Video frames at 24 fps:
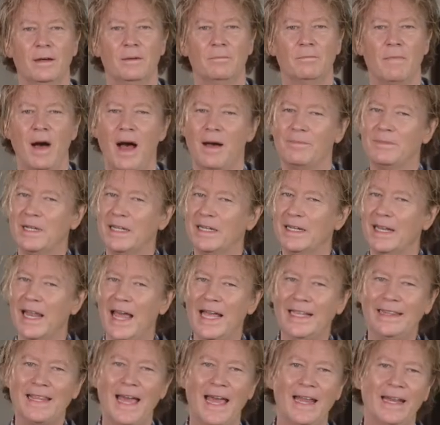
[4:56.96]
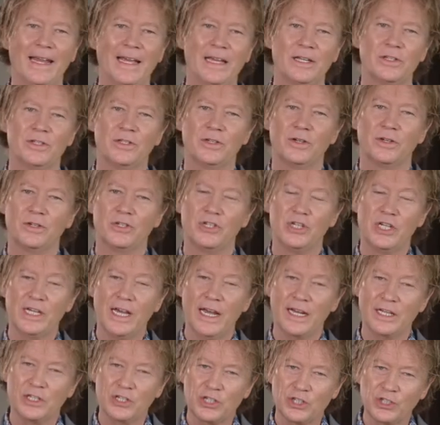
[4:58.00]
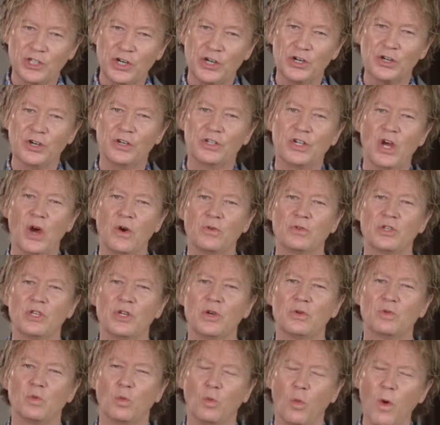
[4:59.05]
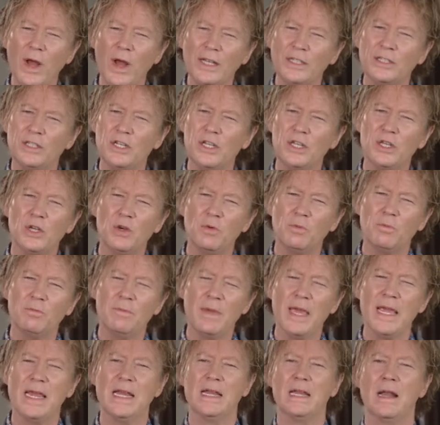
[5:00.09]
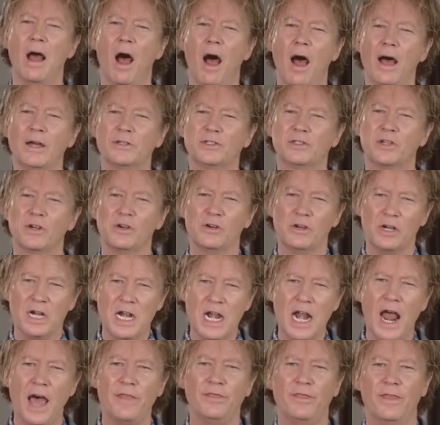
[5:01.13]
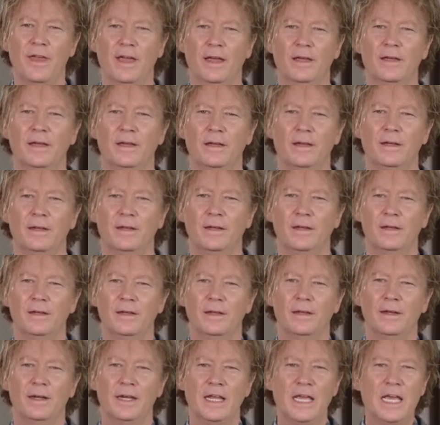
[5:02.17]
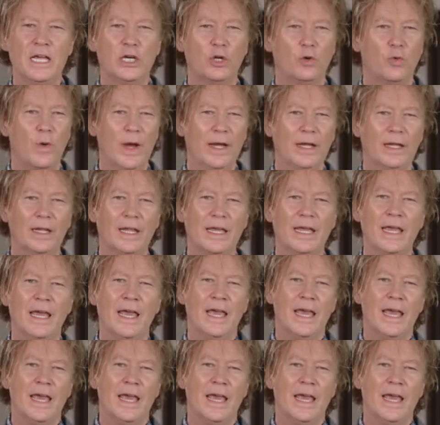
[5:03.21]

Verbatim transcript: Mom didn't like that answer, and she got a sterner tone. She goes, What do you mean, Oscar? Nothing. He quickly,